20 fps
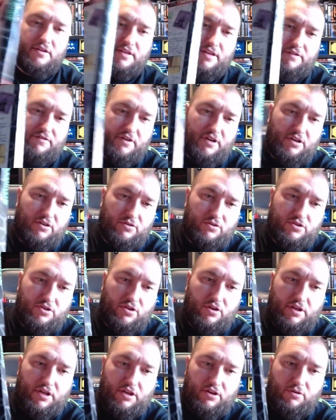Definitely looks
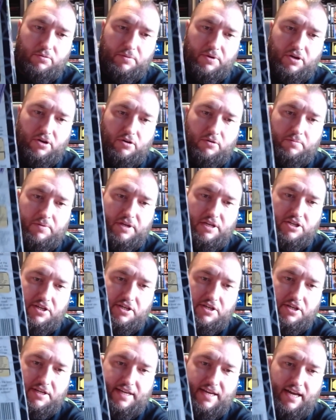like it could be an
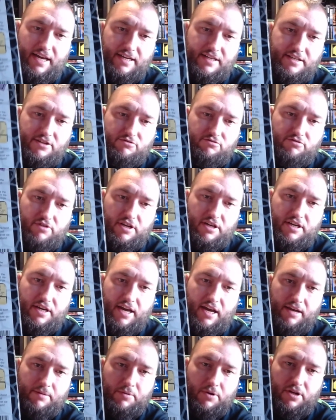RPG. Katie's written
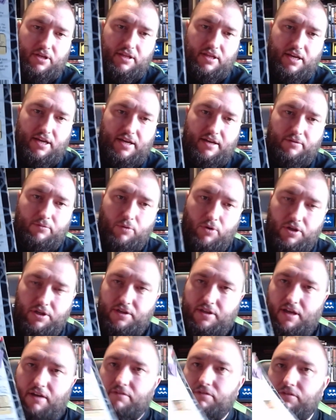a name on it there. What you
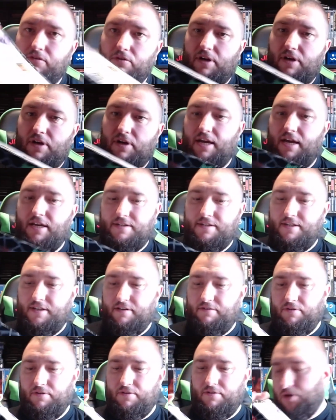do that for, Katie,
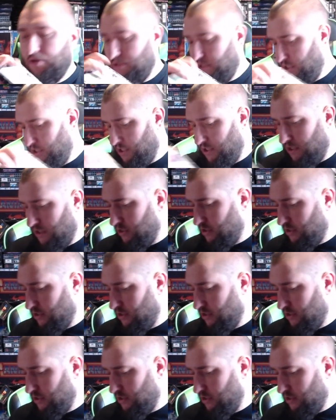if you're watching.